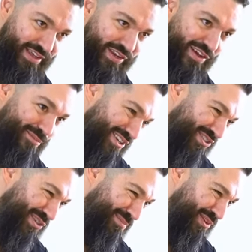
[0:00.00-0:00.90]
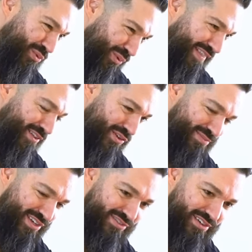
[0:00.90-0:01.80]
and you have muscles in between those
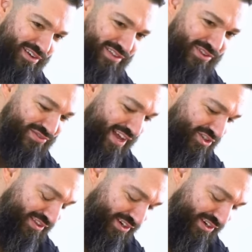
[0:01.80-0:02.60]
mus uh, those fascial